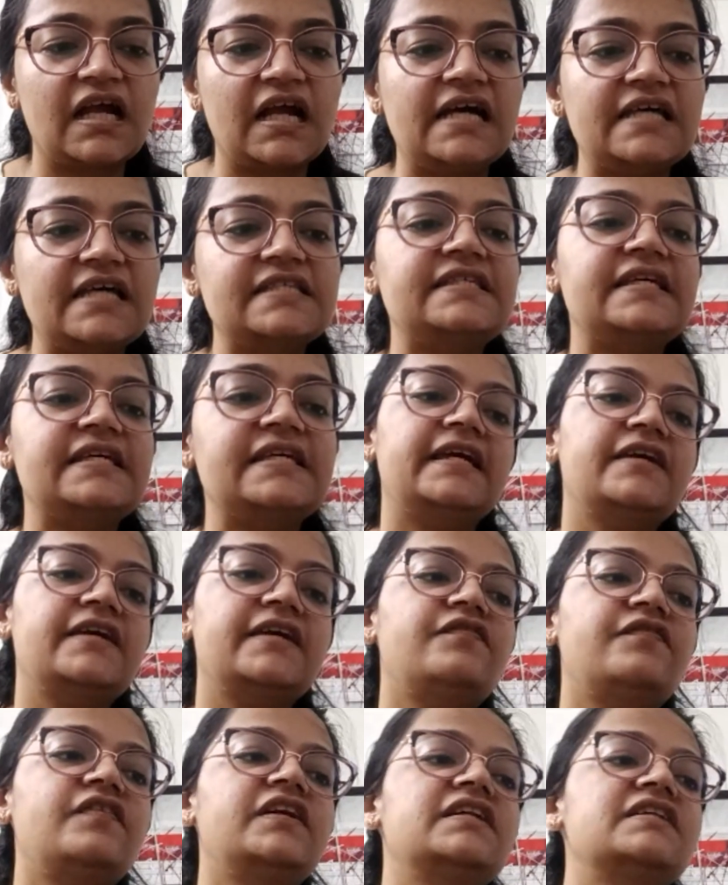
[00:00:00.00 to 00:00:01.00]
See,
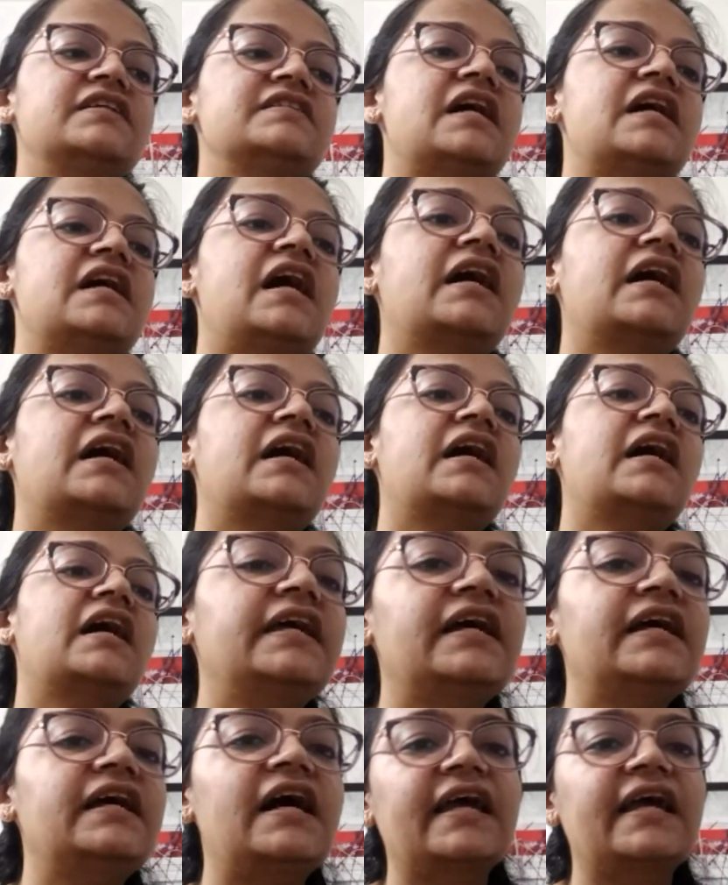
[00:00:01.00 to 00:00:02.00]
if it is
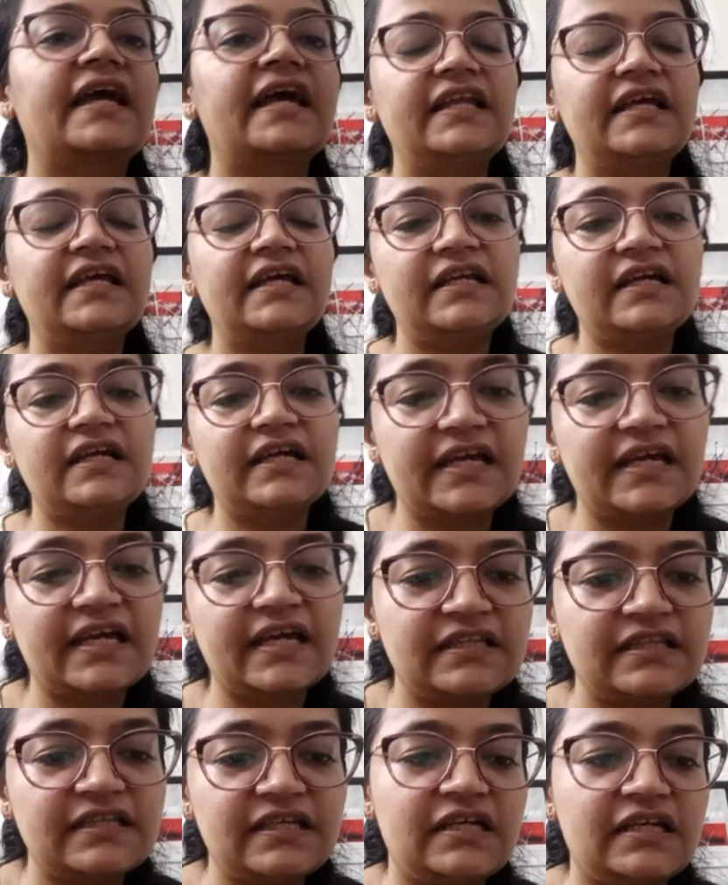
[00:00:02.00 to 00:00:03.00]
occurring again and
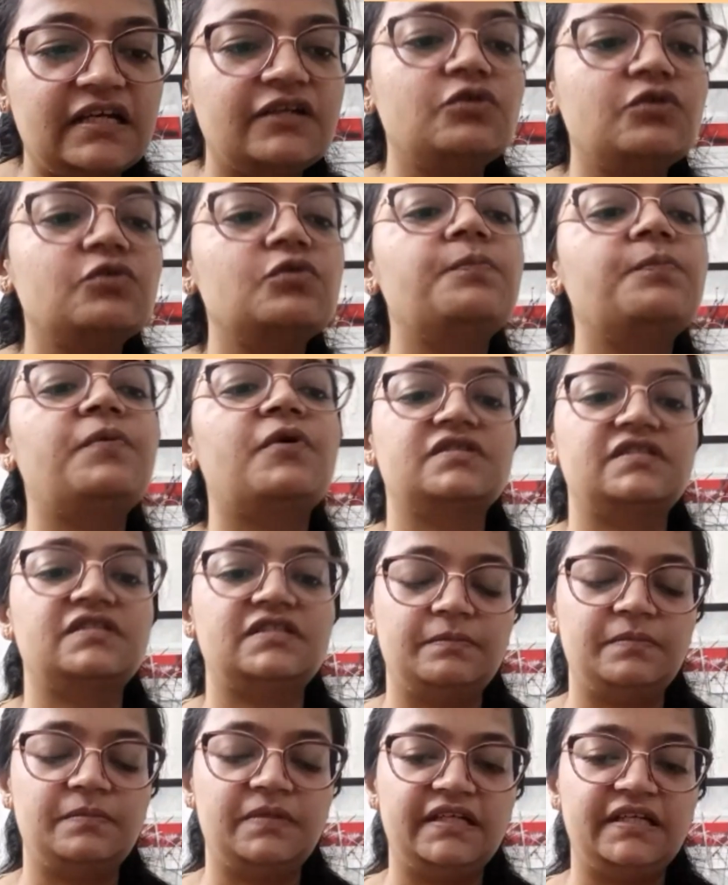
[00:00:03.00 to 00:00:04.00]
again, there are two
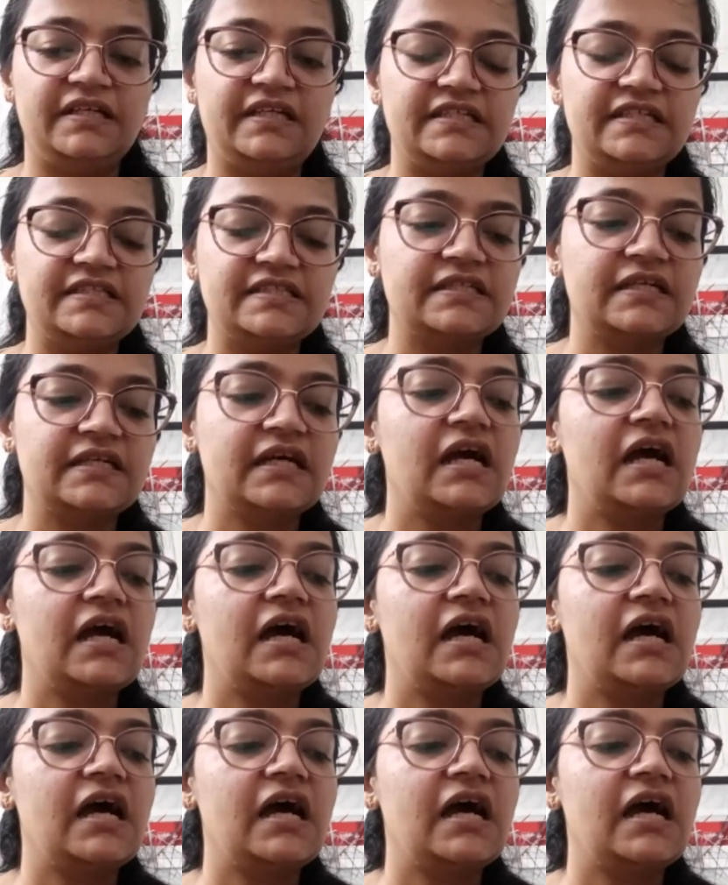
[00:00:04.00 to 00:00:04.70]
possibilities.